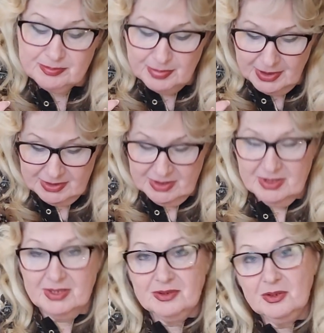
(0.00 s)

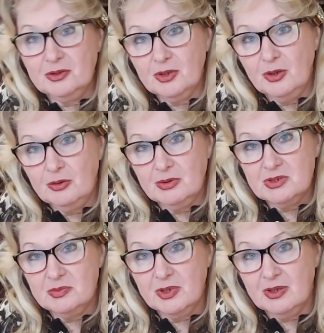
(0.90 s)
but not
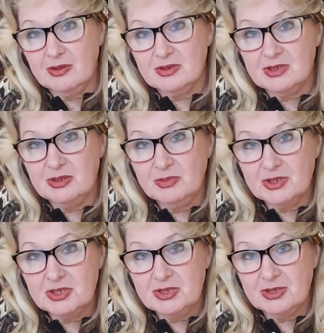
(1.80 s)
always, because the
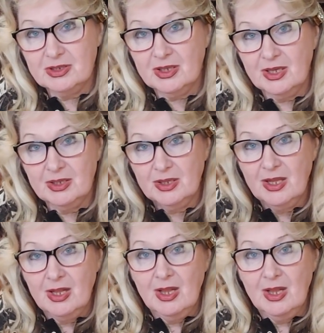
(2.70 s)
magician can